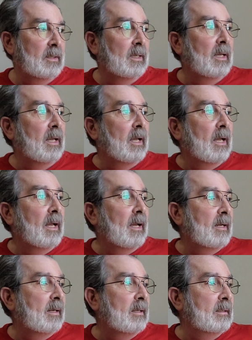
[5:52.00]

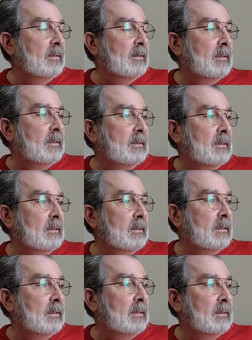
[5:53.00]

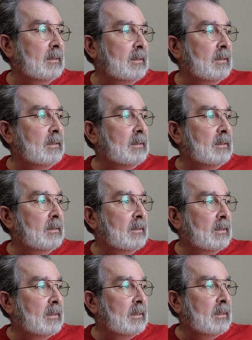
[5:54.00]

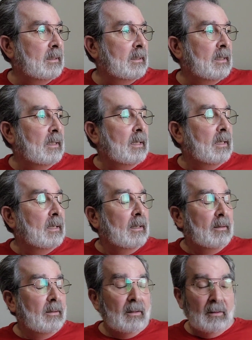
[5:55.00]

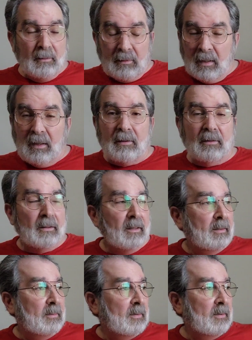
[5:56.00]

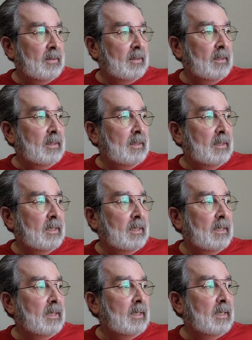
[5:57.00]

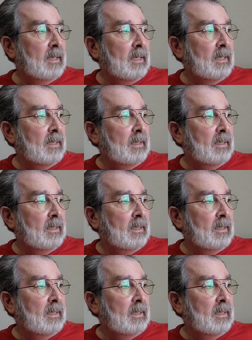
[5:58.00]
The person shown says nothing.